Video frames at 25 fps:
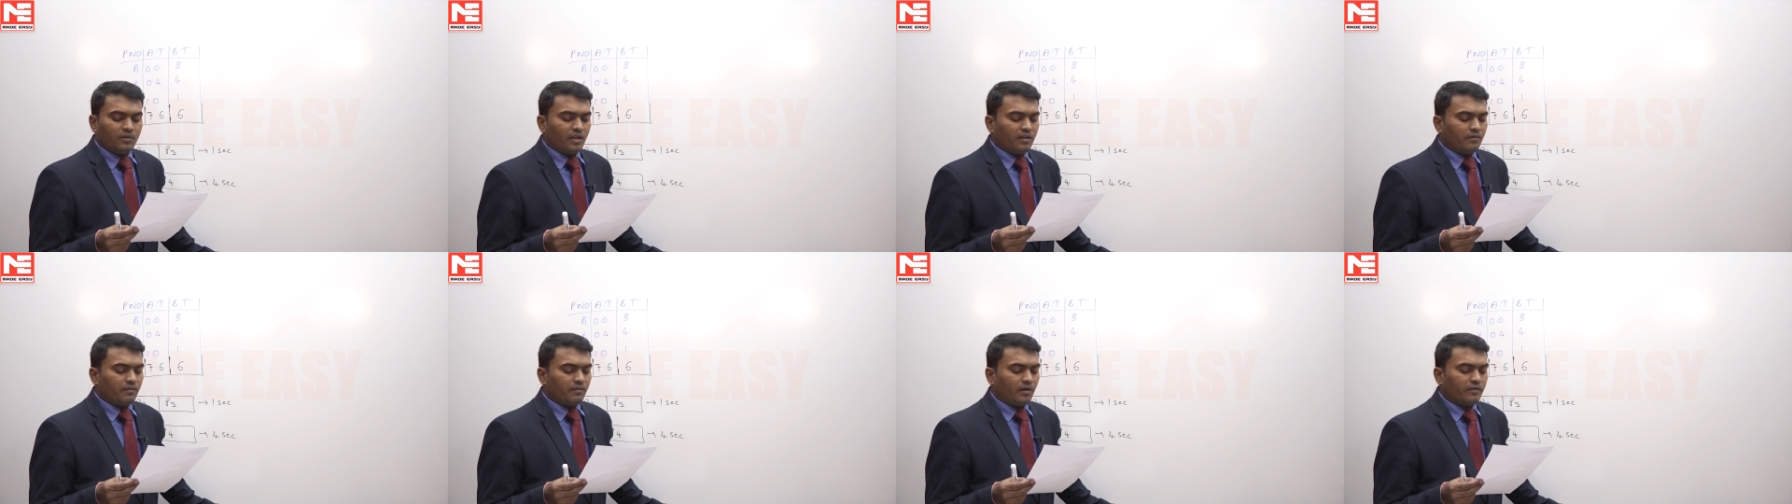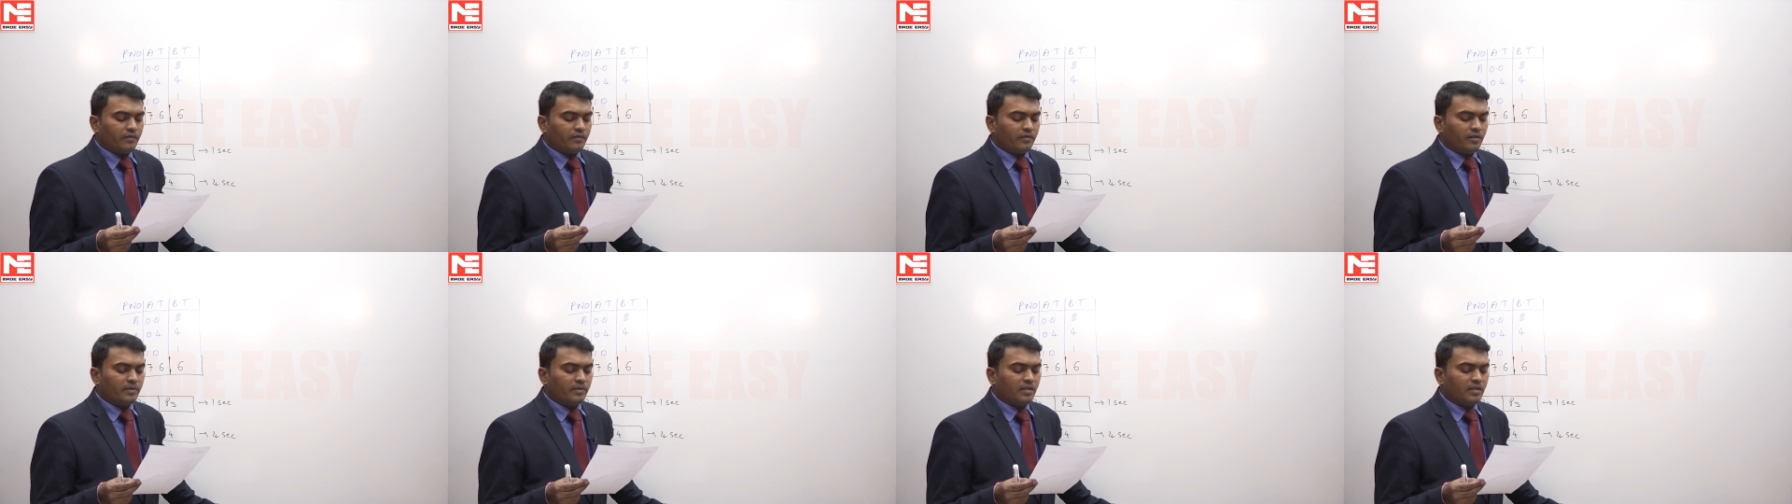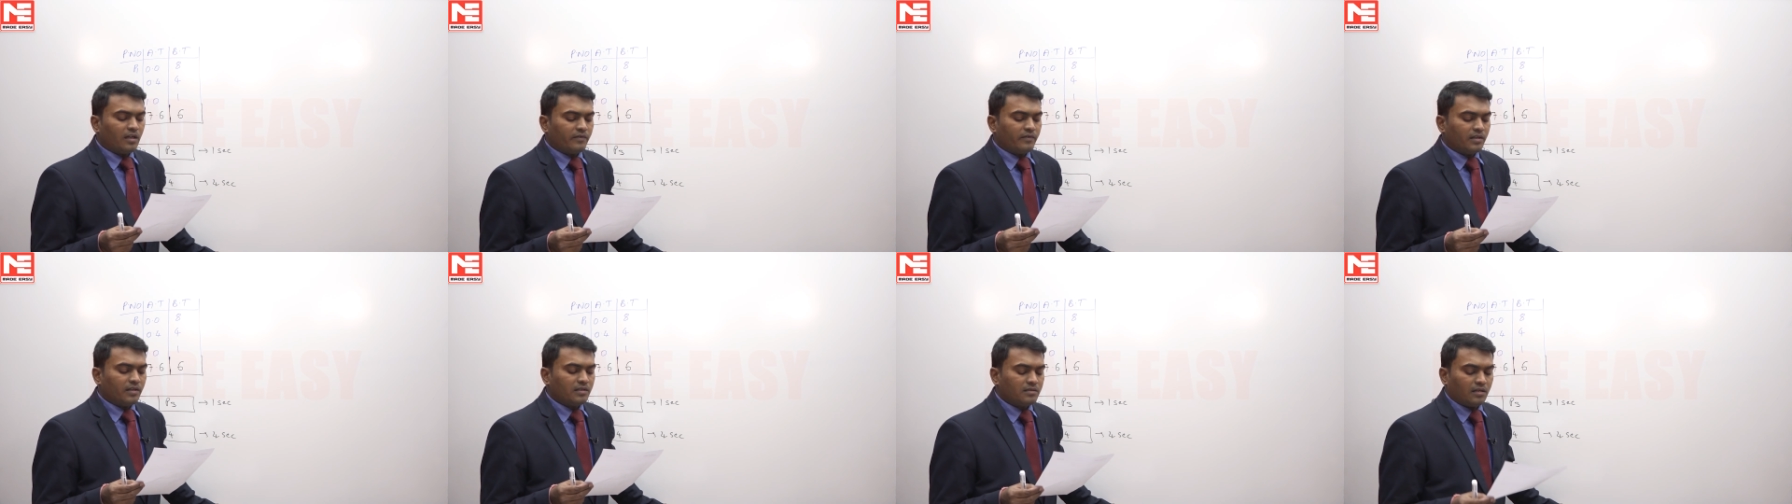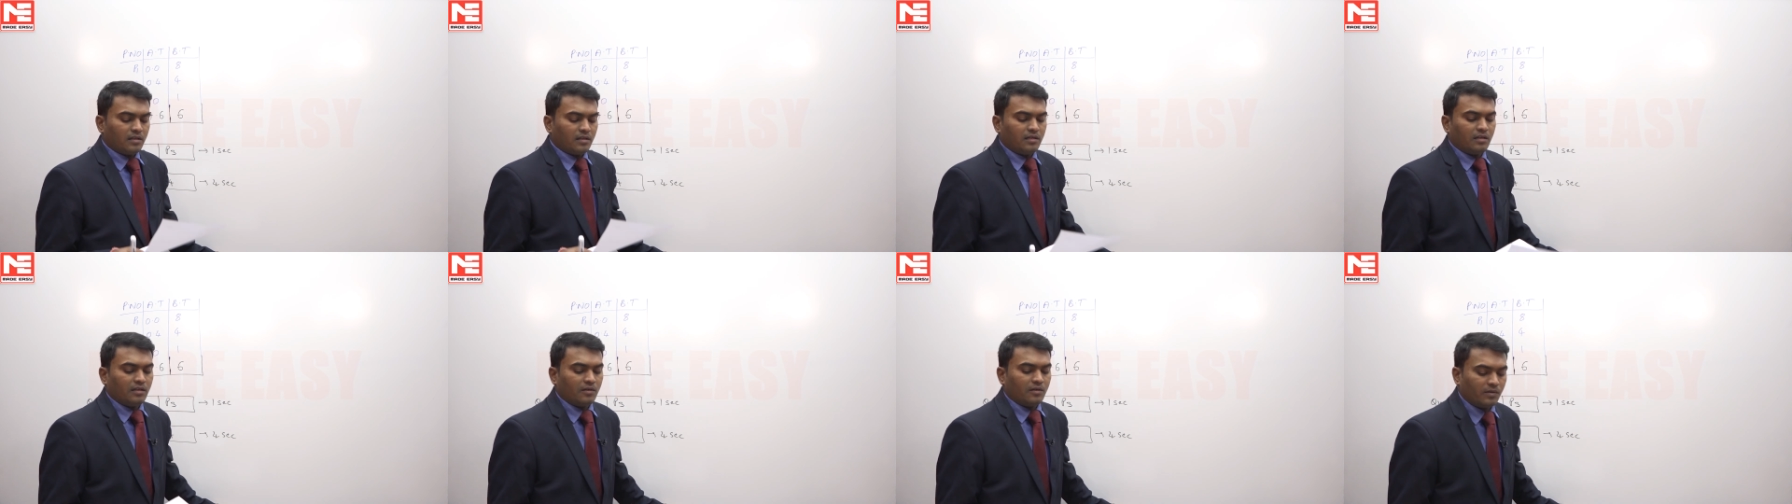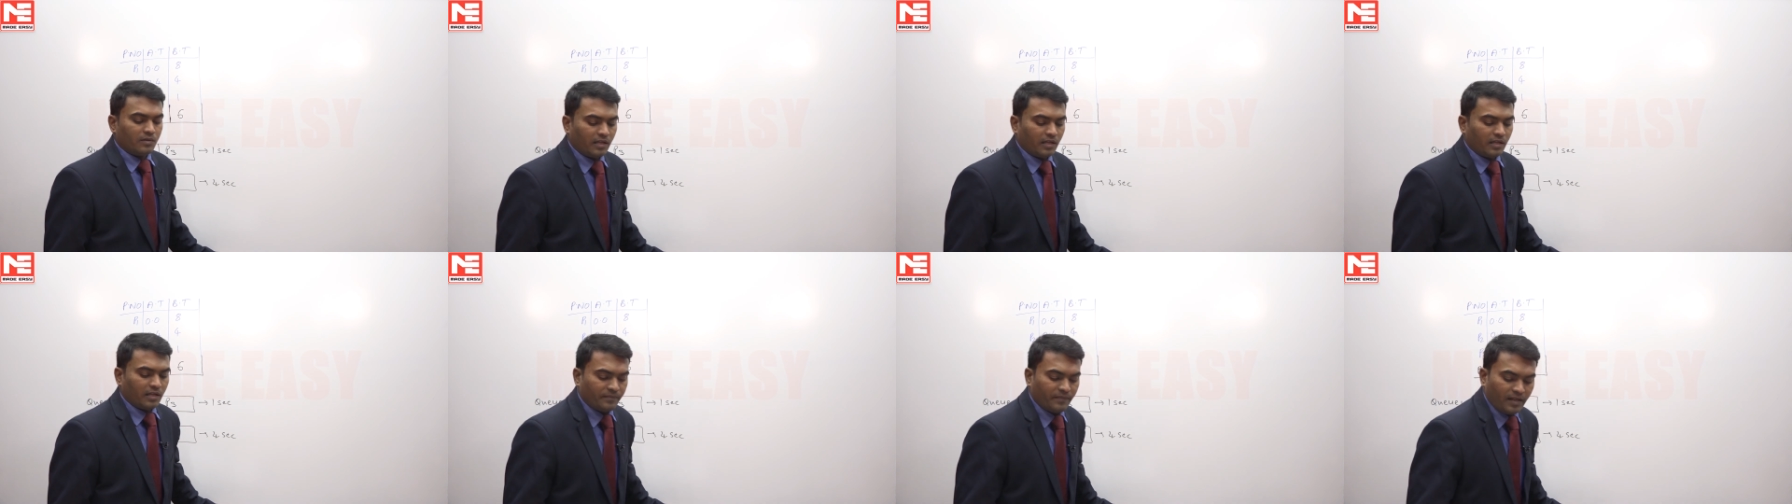okay what will be the average
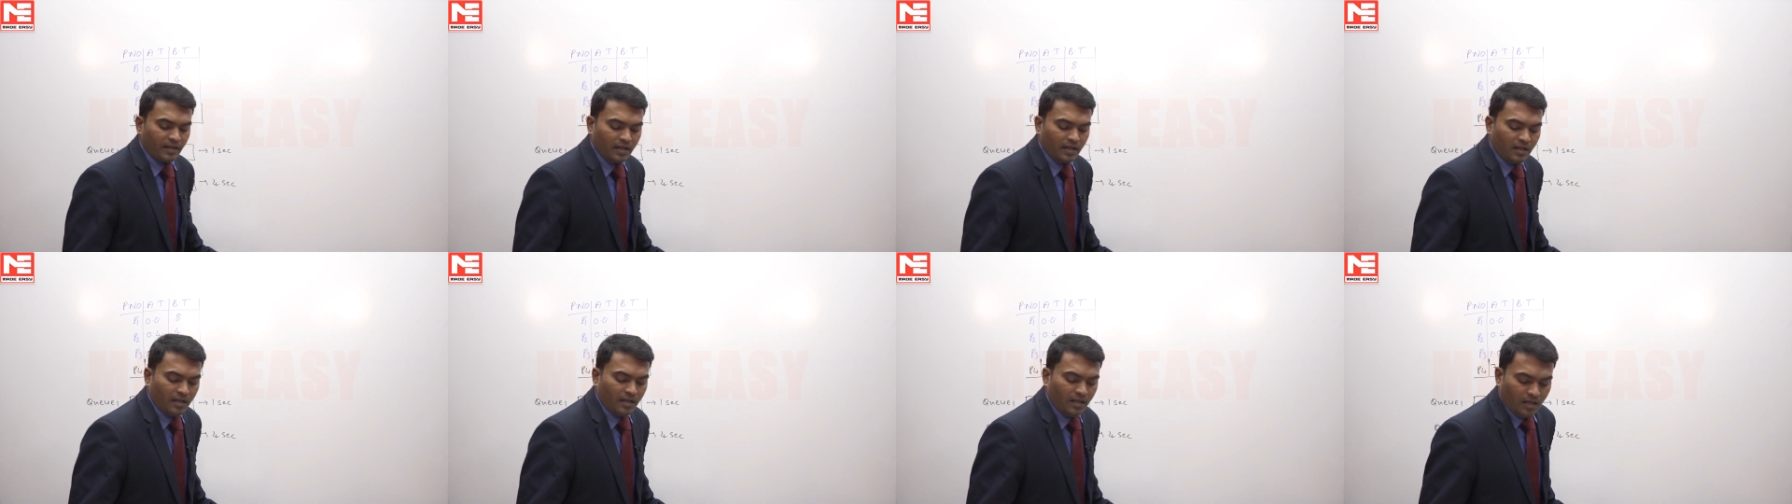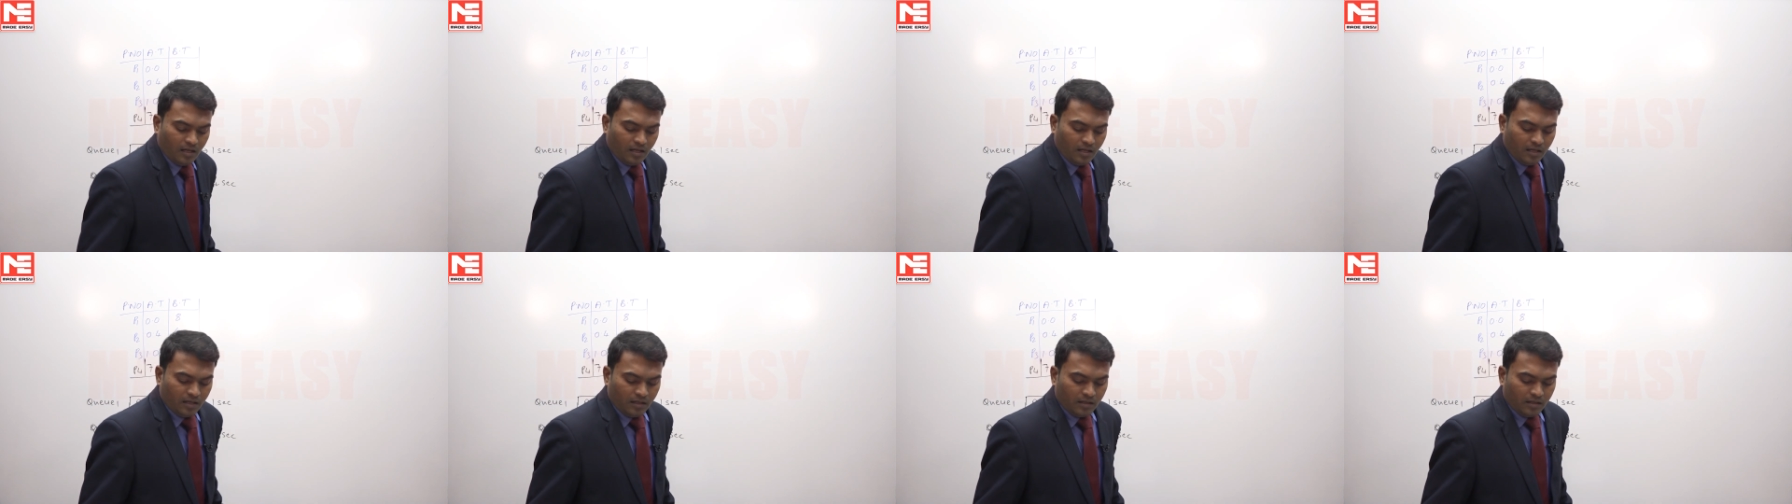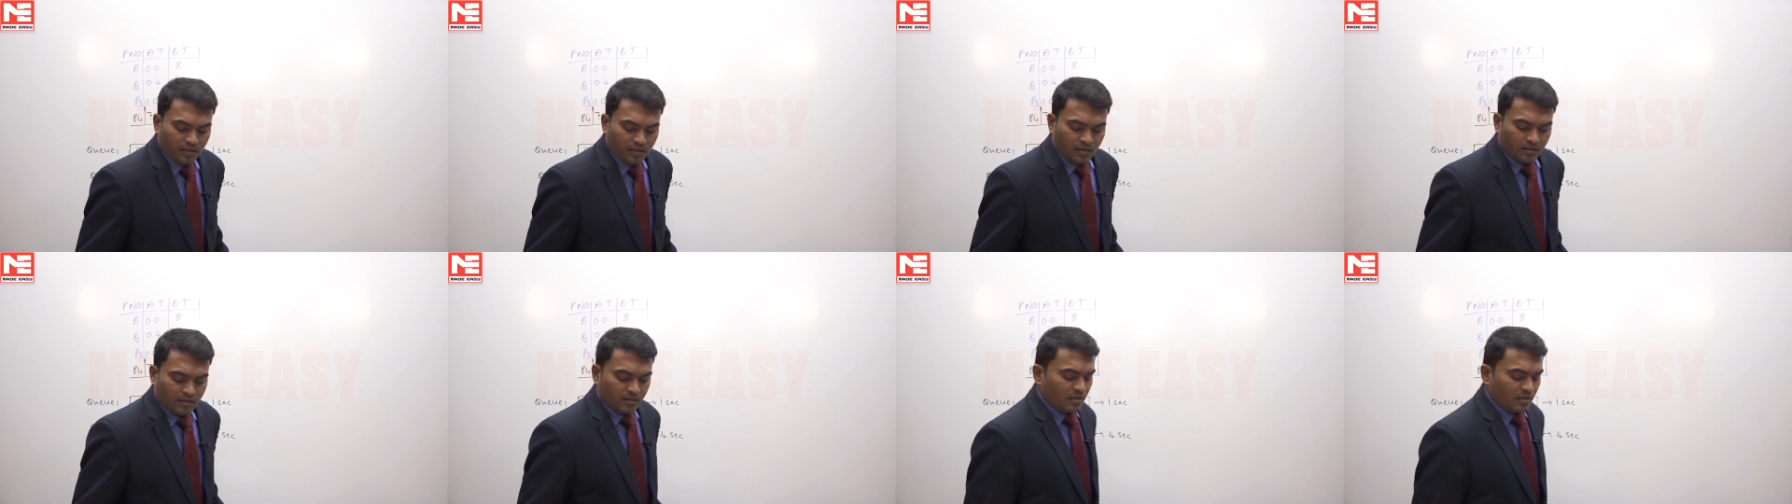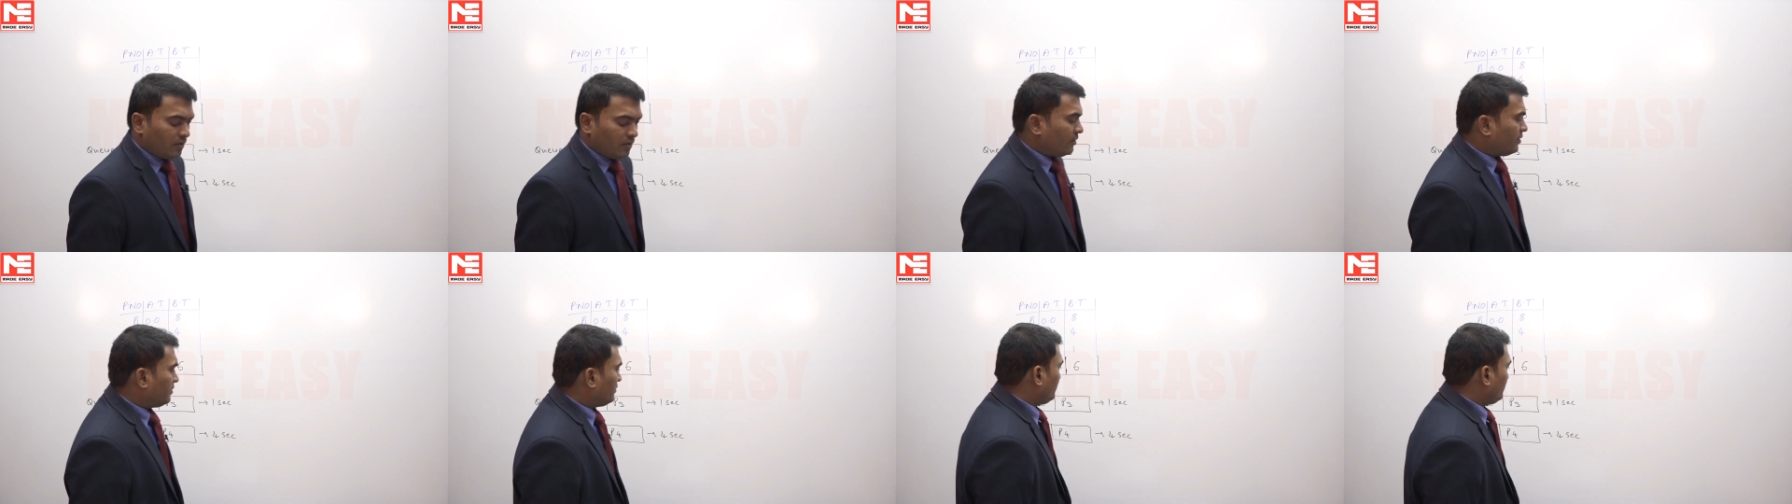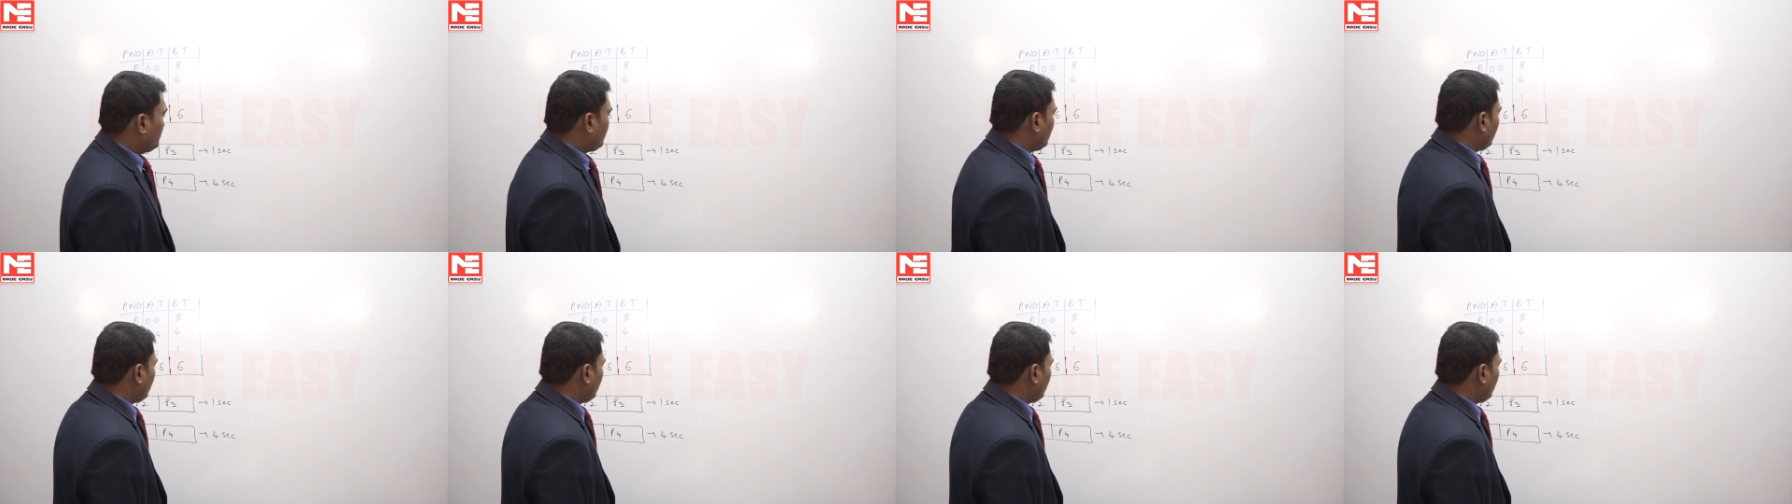turnaround time so